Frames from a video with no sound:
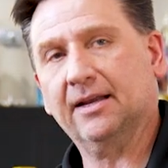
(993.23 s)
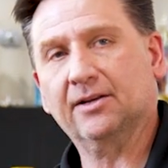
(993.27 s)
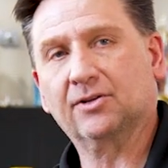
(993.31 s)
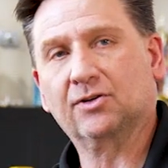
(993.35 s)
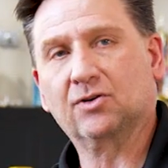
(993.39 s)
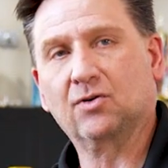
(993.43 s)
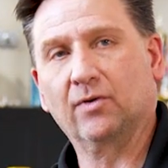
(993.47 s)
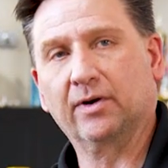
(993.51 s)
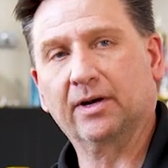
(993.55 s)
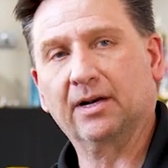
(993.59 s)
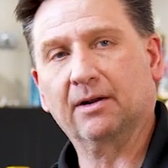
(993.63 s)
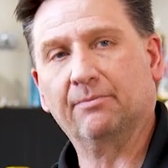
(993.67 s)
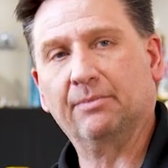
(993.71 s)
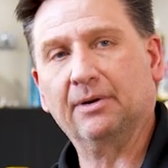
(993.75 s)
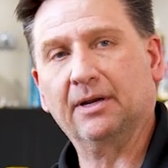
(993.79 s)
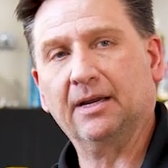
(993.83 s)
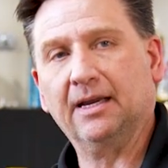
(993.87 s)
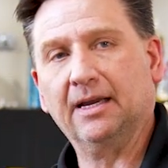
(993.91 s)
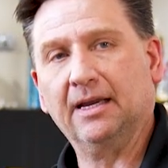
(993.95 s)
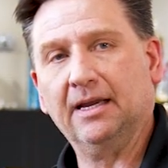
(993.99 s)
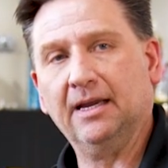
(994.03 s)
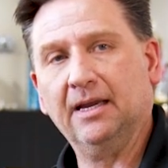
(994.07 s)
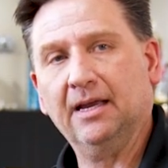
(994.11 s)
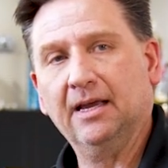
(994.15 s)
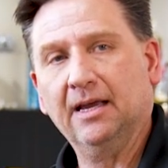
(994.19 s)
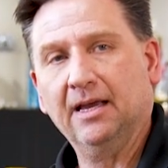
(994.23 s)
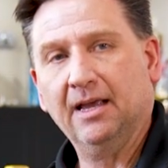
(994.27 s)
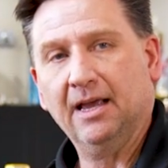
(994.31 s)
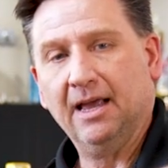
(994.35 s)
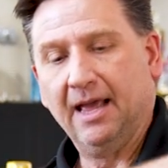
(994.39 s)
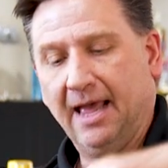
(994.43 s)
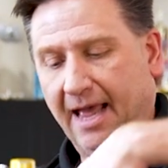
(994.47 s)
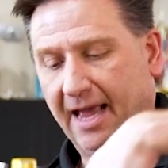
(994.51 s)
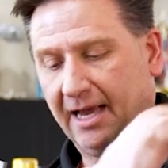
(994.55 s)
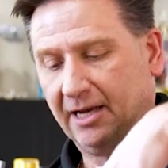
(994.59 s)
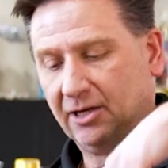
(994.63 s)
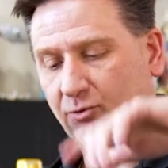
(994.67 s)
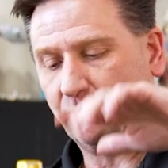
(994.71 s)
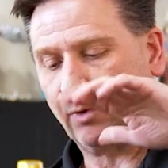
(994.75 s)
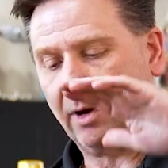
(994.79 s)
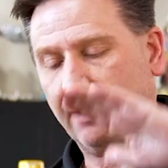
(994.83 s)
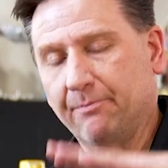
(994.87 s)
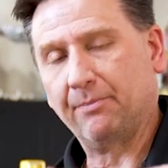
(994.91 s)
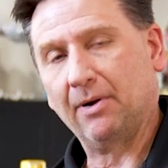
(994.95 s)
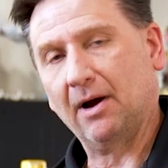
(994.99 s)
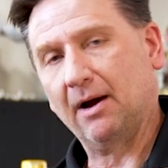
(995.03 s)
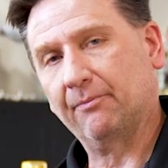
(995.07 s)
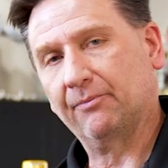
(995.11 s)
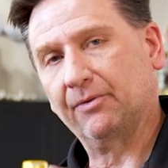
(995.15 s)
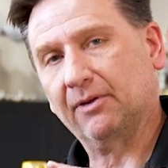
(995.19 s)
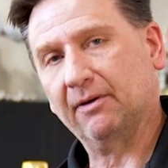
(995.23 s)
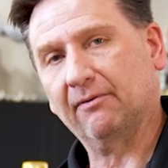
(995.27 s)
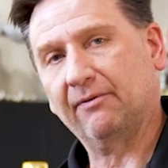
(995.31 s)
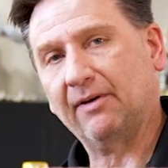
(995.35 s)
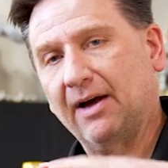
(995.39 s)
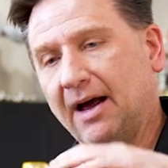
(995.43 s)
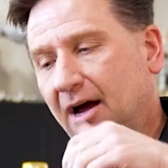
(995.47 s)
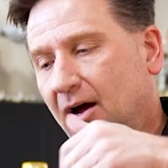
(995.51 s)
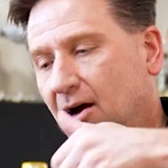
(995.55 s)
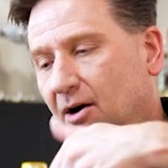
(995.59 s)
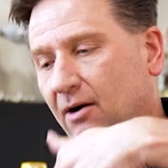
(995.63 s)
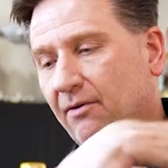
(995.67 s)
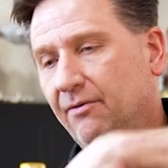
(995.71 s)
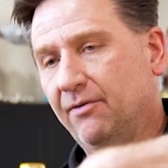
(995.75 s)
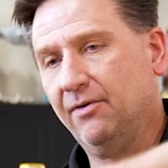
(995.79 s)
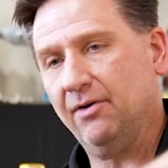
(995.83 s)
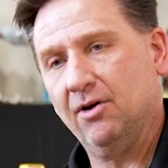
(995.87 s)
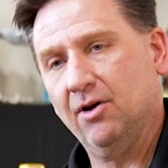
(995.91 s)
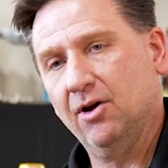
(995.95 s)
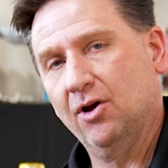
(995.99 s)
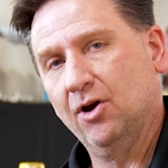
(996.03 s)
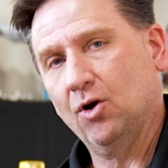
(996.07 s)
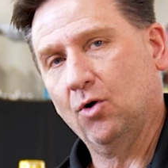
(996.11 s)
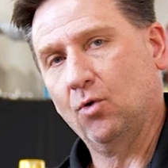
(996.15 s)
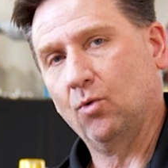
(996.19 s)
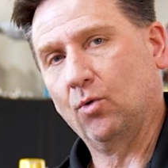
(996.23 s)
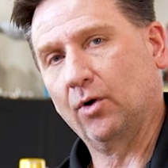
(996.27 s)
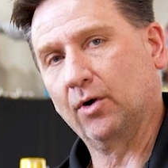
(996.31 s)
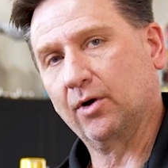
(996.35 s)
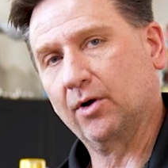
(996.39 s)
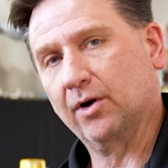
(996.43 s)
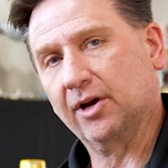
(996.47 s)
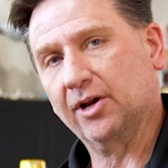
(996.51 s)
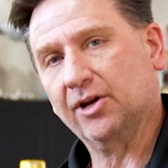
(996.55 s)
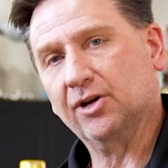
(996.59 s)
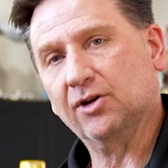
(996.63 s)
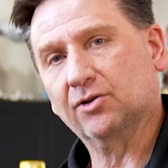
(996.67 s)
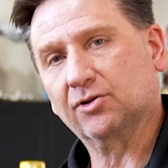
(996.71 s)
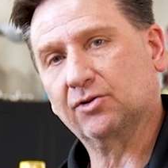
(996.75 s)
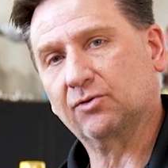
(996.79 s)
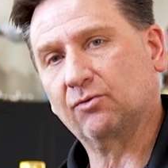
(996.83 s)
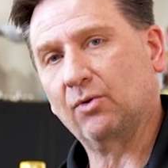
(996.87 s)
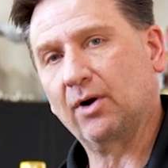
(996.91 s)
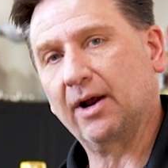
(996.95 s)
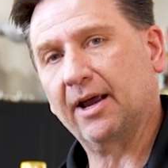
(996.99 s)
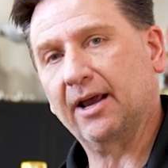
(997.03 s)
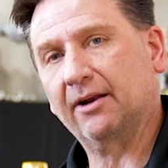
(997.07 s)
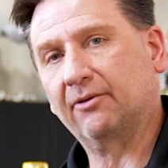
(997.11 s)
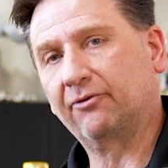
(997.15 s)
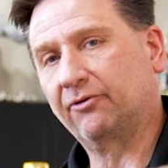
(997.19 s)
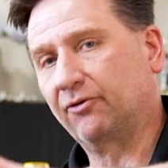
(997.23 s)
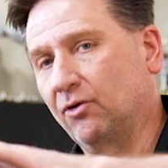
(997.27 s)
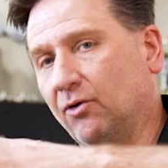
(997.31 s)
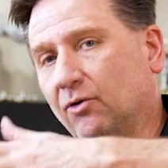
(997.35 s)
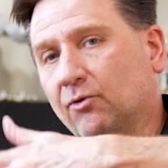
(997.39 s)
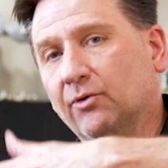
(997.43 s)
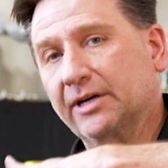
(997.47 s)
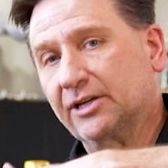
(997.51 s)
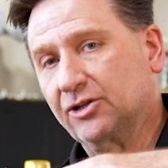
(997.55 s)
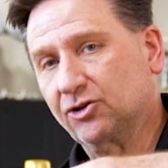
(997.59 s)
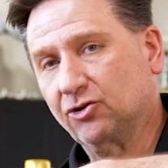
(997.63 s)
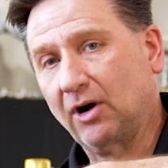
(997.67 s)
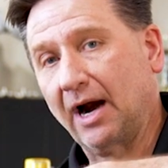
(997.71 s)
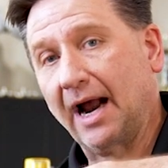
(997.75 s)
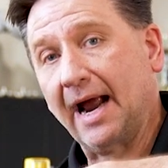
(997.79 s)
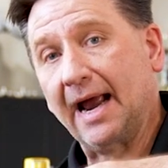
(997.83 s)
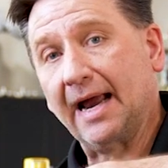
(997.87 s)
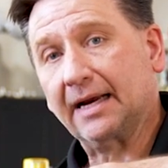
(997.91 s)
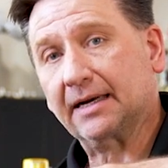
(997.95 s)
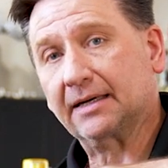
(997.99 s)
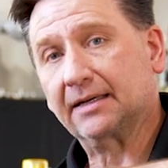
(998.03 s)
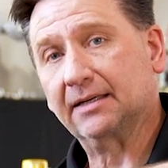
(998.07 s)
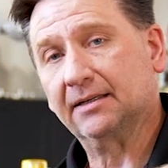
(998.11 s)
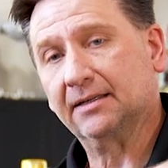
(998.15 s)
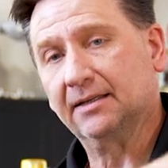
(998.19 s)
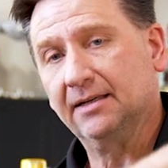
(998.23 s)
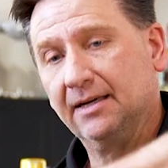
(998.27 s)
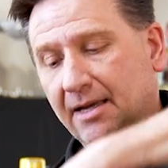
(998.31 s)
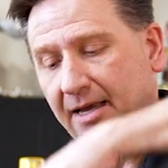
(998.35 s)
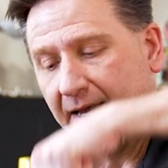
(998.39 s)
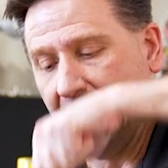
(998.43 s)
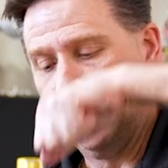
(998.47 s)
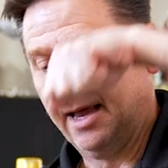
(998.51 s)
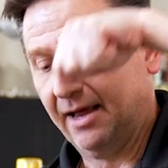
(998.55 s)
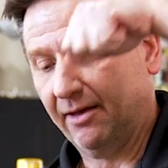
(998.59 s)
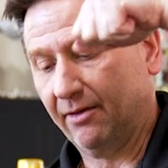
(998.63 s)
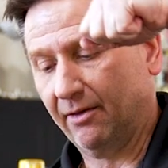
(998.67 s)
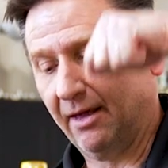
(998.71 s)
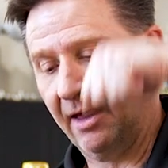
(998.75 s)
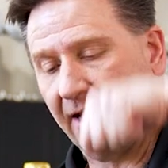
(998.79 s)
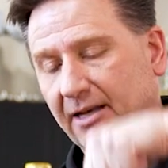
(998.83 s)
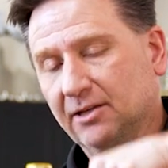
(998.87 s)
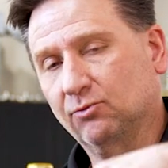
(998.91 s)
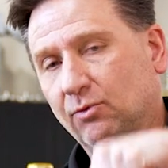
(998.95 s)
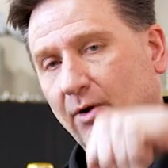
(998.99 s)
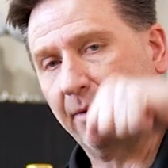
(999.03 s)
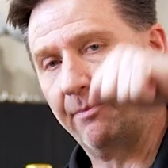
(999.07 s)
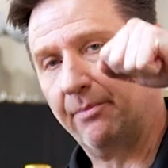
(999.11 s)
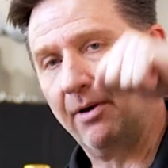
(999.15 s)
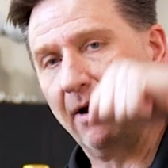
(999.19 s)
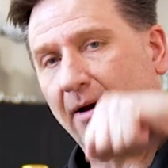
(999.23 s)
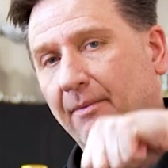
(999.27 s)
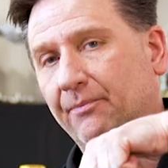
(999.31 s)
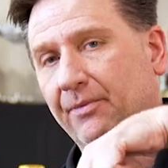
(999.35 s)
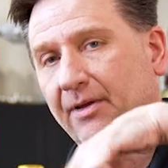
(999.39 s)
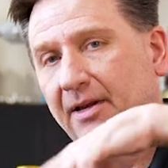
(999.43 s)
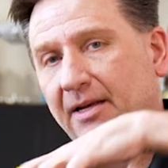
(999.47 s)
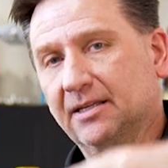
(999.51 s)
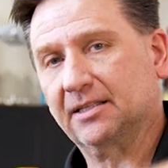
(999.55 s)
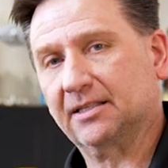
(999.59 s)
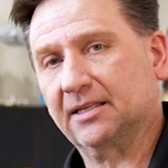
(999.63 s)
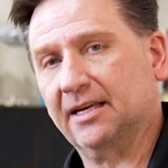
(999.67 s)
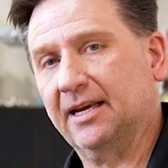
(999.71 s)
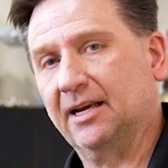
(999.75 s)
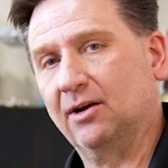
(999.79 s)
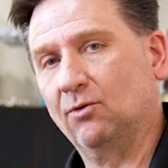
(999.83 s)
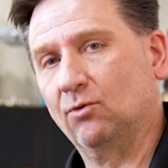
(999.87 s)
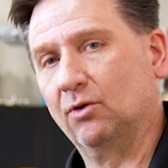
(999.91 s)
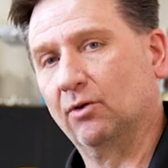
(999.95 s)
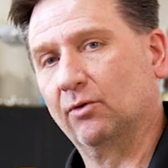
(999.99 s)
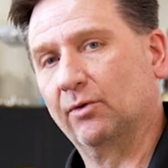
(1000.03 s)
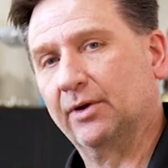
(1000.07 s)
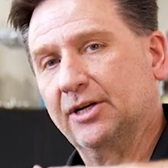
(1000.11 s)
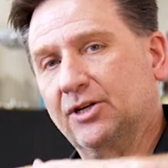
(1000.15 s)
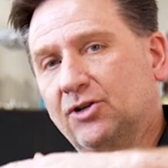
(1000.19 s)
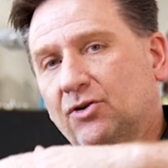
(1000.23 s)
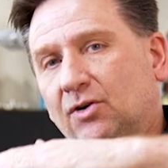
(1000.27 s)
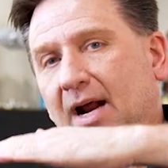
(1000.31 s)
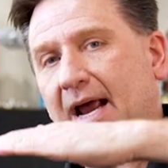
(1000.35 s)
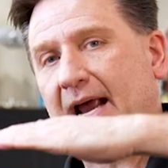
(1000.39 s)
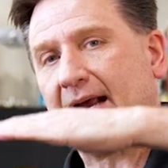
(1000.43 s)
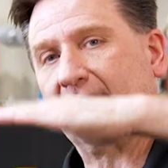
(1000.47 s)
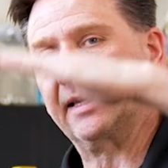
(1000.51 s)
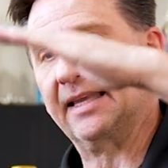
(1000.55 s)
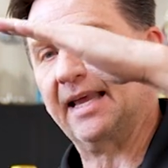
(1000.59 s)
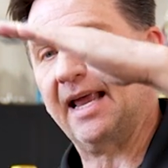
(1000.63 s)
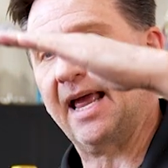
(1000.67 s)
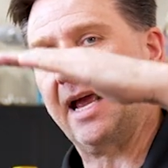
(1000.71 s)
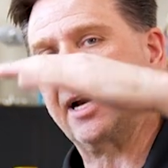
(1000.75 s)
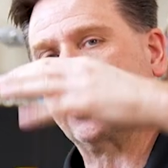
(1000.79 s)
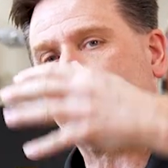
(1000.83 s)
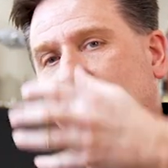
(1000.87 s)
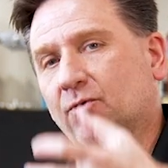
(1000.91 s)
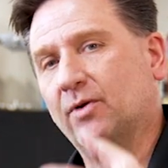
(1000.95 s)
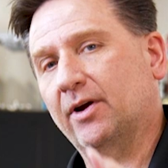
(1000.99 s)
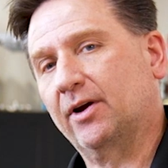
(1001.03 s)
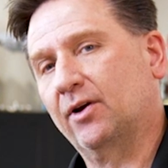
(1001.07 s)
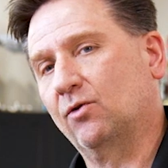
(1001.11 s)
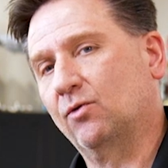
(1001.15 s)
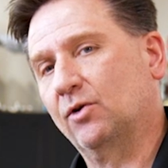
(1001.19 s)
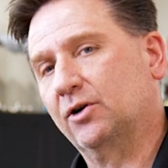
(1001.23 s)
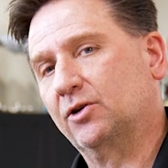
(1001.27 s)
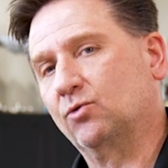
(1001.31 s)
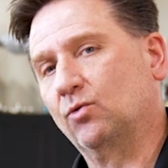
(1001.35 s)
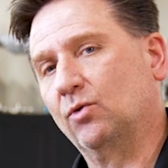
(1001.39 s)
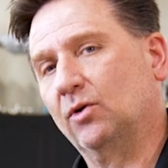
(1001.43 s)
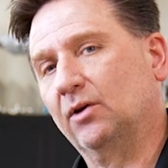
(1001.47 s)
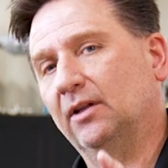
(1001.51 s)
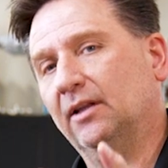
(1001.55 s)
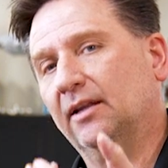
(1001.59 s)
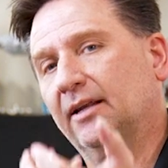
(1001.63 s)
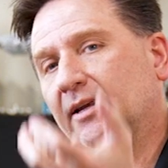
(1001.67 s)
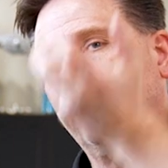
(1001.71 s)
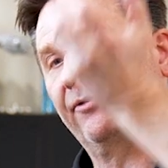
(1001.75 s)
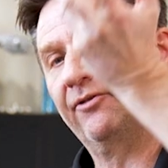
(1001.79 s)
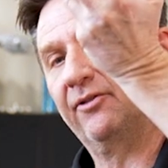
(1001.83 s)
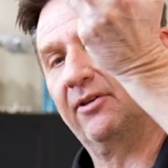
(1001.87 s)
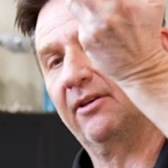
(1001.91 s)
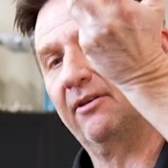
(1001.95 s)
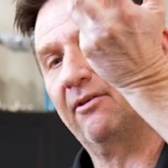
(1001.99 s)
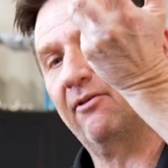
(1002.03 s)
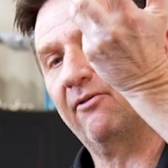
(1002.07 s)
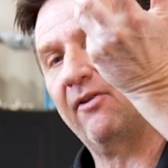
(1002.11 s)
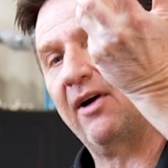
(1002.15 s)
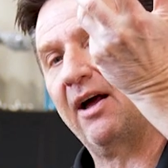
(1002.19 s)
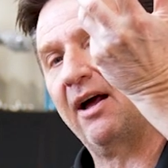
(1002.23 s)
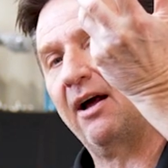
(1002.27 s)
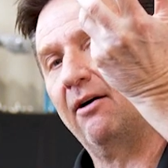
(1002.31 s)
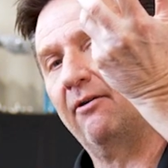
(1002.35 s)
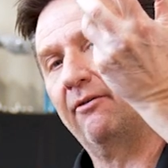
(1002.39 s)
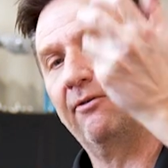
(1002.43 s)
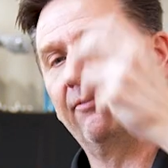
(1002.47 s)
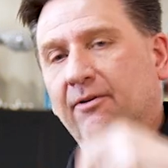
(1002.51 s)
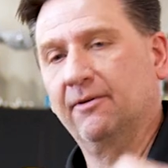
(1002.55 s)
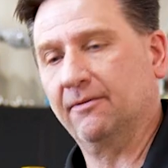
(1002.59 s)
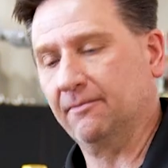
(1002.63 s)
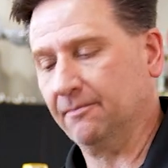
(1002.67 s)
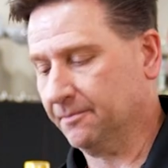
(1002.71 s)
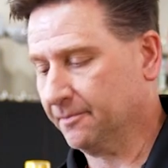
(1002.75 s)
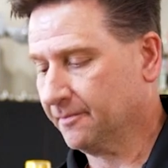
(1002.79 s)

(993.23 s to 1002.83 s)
is going to be, as we pump the valve, we're going to use red for retract. As we pump this, it will retract the actuator, which will lift the valve.